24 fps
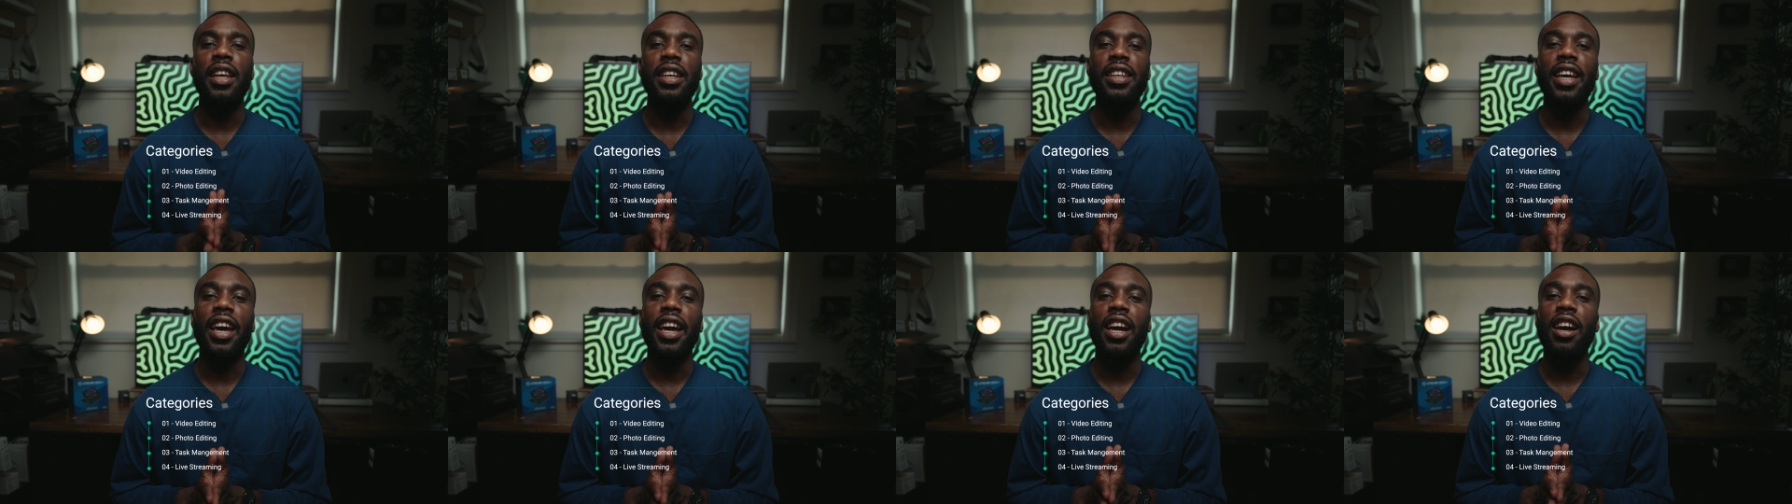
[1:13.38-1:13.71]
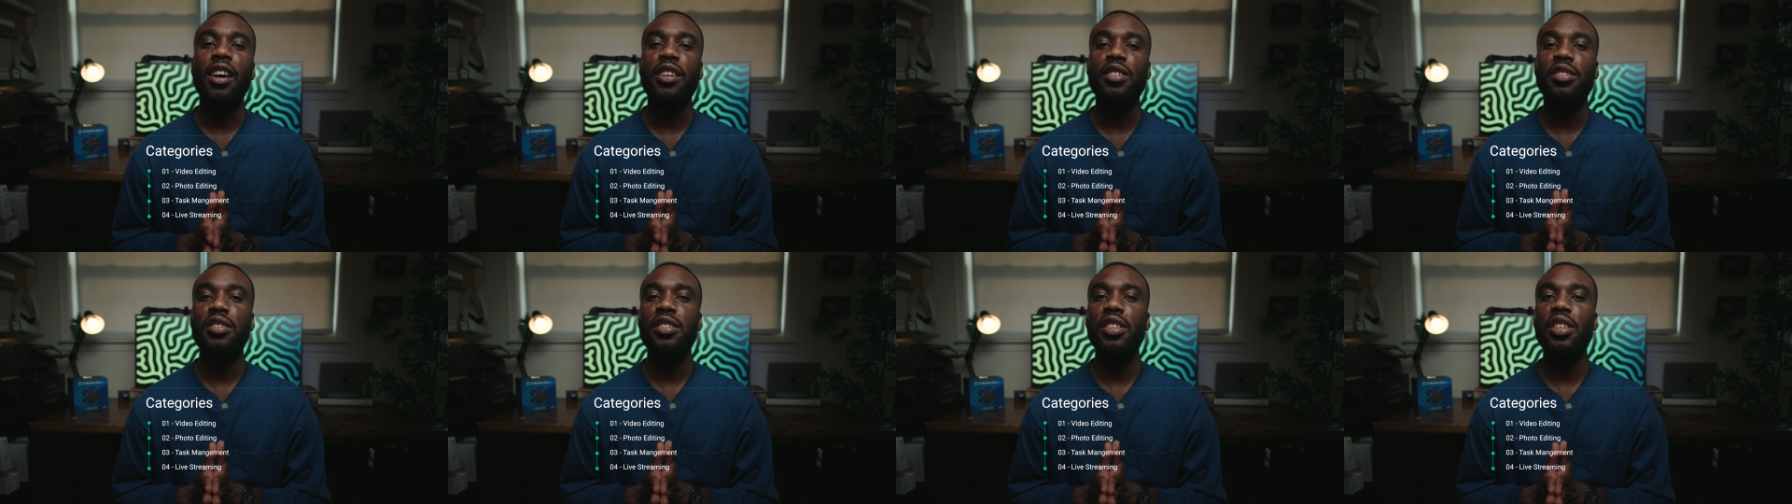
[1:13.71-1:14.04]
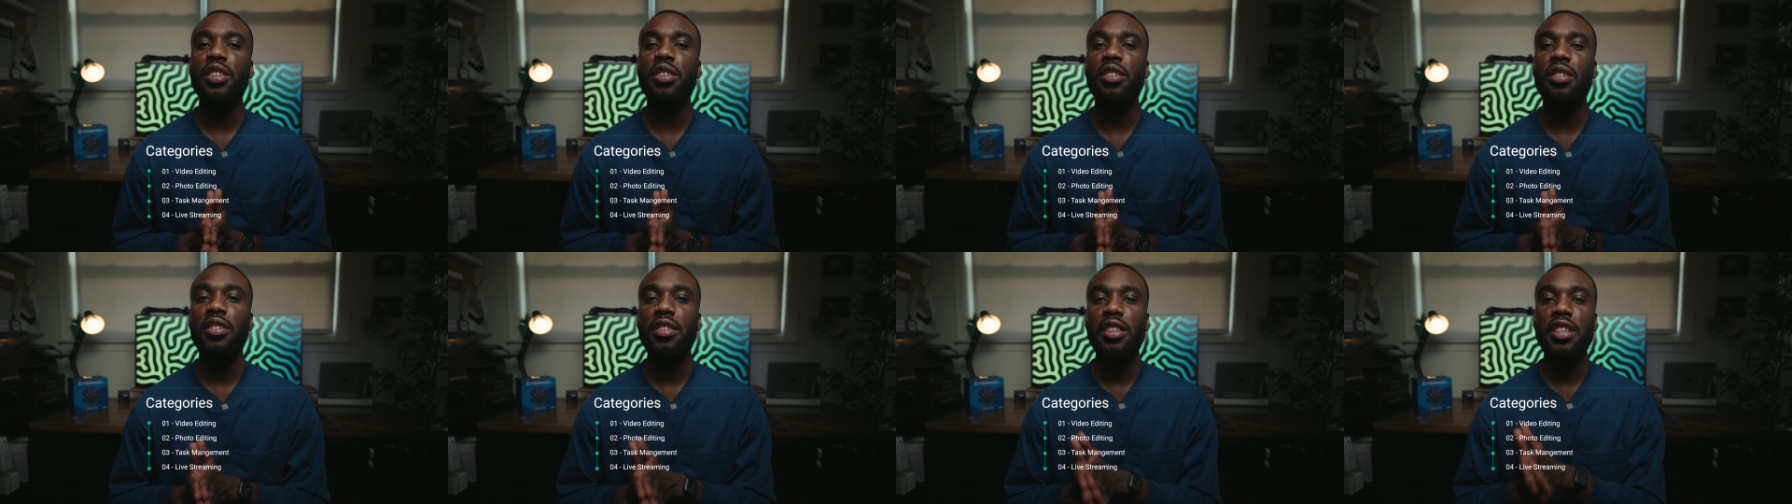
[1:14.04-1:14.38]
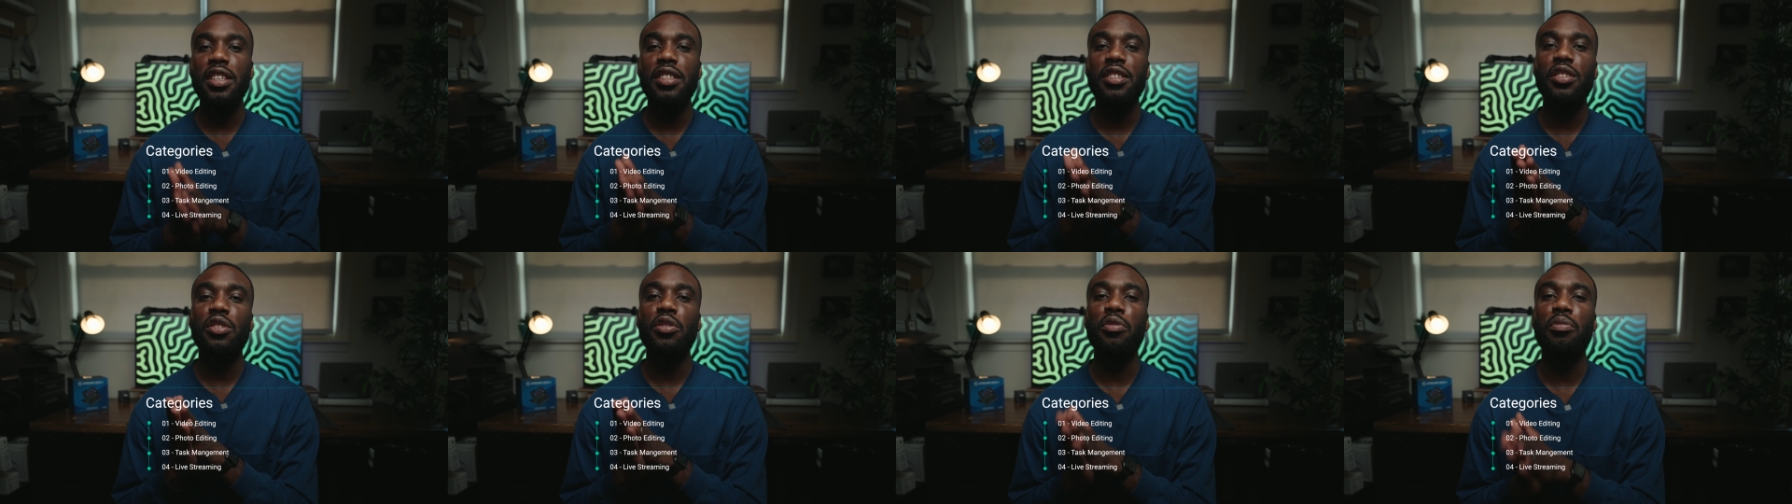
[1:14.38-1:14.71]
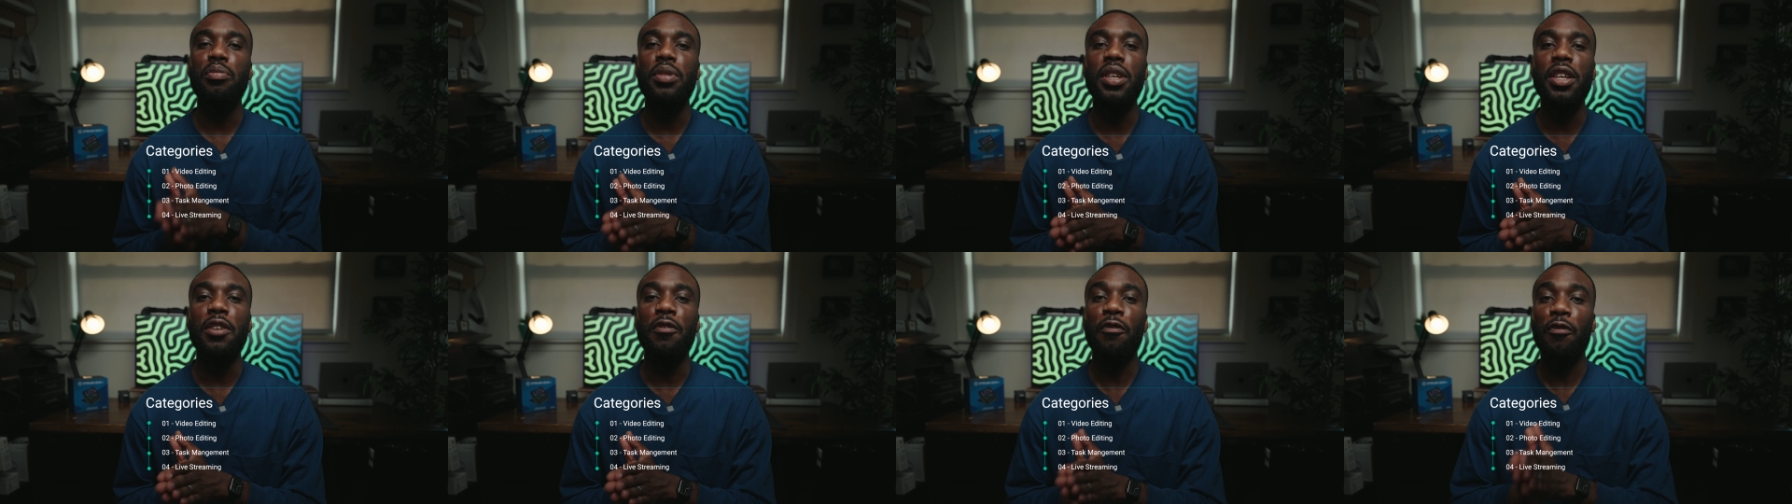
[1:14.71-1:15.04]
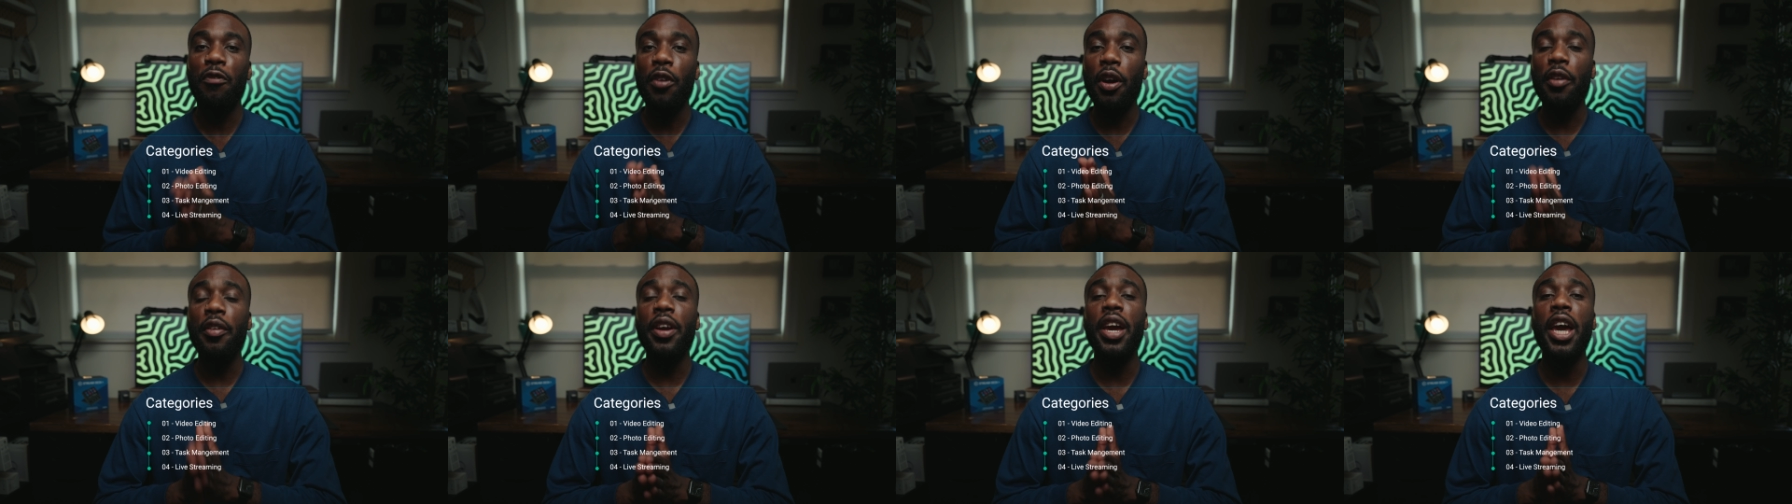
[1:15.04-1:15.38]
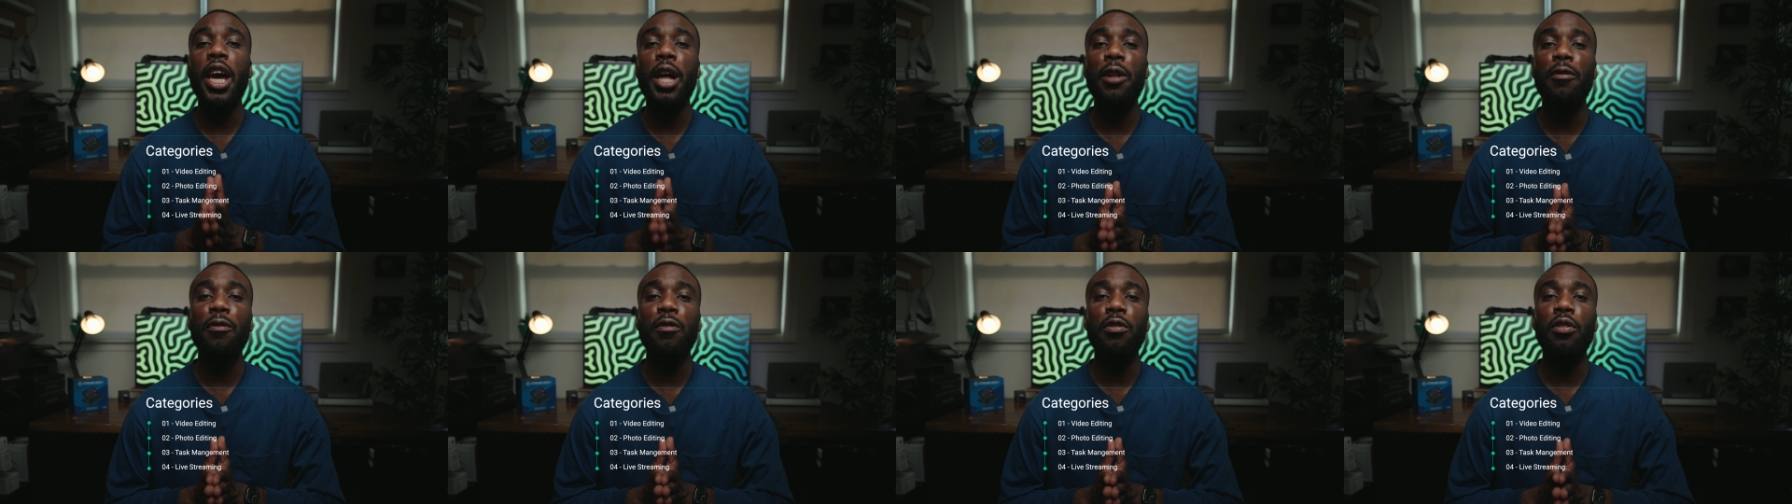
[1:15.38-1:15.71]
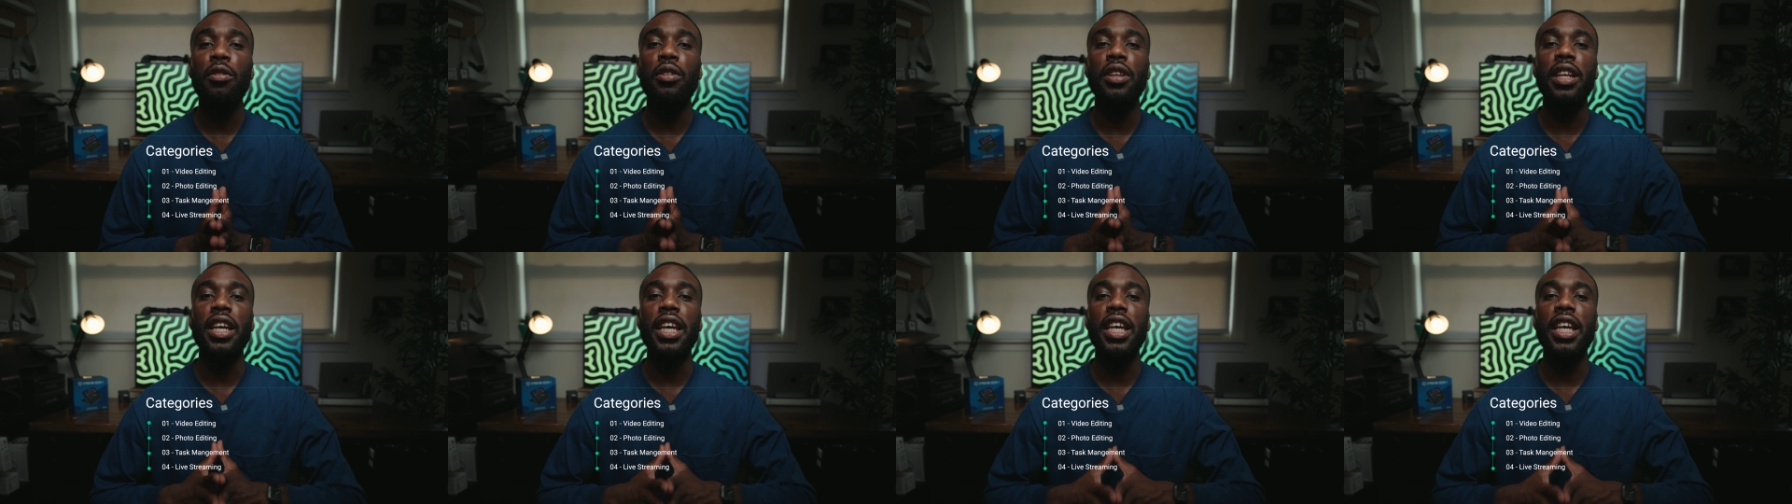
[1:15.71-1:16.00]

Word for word: that I consider this to be very helpful